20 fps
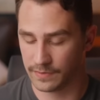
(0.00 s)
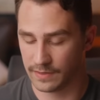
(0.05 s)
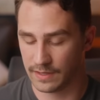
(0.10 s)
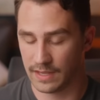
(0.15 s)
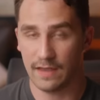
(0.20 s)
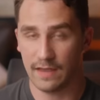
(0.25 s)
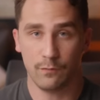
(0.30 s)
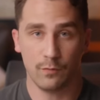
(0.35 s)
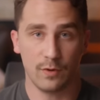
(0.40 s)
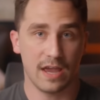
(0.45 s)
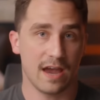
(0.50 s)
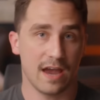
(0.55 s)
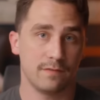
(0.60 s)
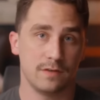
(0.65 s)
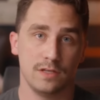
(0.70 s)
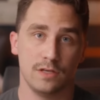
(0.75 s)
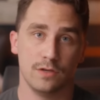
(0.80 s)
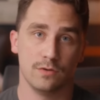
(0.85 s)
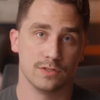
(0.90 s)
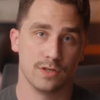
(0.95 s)
If we have to
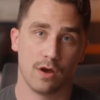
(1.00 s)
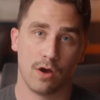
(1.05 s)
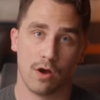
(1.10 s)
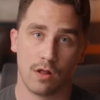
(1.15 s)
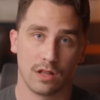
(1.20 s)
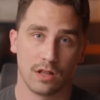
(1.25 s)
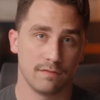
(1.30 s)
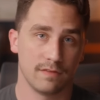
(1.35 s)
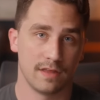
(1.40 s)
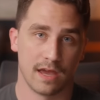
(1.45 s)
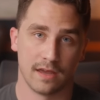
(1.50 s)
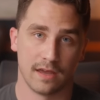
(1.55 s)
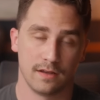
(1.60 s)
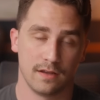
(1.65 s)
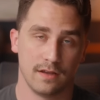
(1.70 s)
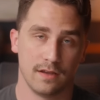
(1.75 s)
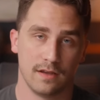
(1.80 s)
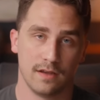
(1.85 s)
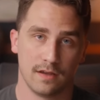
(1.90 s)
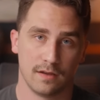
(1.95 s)
use all of that
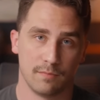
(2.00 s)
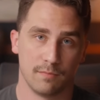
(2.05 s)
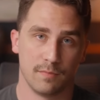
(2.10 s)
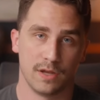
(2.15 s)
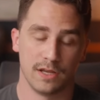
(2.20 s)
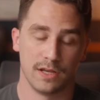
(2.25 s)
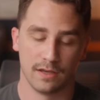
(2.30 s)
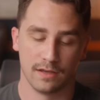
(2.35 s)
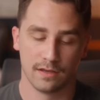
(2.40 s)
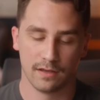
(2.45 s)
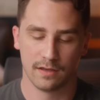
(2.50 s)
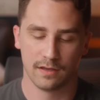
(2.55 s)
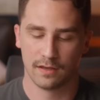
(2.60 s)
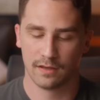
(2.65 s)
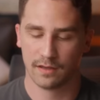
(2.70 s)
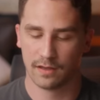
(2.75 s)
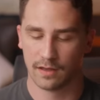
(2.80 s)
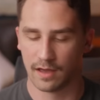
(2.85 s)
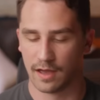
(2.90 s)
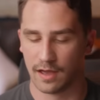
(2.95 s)
money,
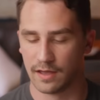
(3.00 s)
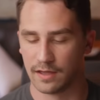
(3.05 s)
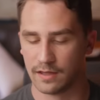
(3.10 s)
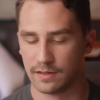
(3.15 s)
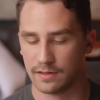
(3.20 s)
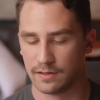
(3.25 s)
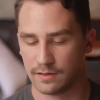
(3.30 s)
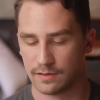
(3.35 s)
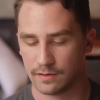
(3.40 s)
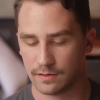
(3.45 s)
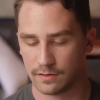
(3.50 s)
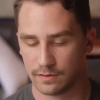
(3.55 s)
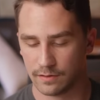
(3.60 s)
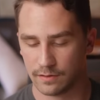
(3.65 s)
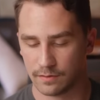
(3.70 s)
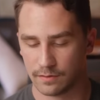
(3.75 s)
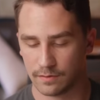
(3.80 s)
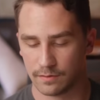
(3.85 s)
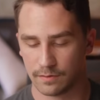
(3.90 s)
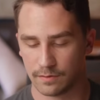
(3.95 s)
uh,
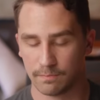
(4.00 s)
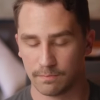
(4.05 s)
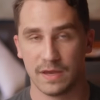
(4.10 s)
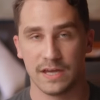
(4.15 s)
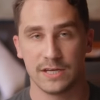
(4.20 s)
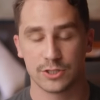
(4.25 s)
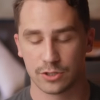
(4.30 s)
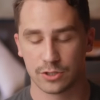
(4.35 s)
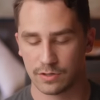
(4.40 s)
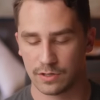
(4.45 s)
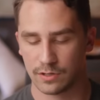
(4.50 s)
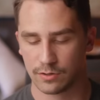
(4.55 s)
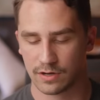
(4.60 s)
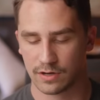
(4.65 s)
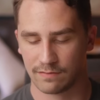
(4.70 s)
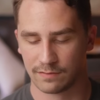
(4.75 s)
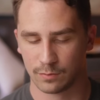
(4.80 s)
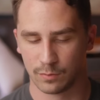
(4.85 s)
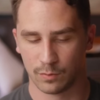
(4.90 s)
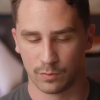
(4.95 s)
make sure that you're
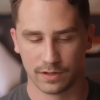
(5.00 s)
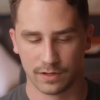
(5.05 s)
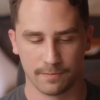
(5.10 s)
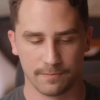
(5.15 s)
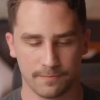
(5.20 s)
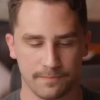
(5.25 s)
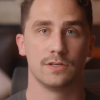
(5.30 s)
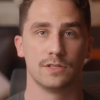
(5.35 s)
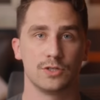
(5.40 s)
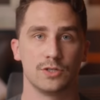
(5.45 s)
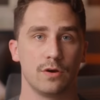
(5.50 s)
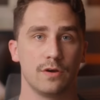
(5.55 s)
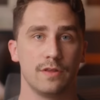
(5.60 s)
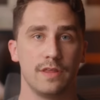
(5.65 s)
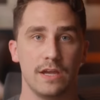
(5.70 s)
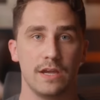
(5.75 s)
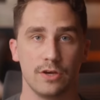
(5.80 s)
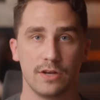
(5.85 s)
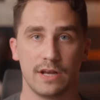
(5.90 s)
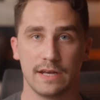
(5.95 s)
comfortable with it. So are they
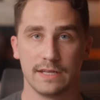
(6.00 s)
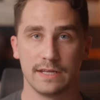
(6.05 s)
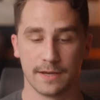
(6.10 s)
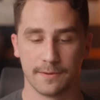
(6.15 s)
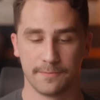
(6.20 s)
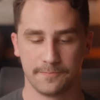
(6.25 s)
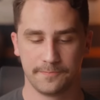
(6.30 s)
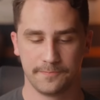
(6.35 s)
a good idea?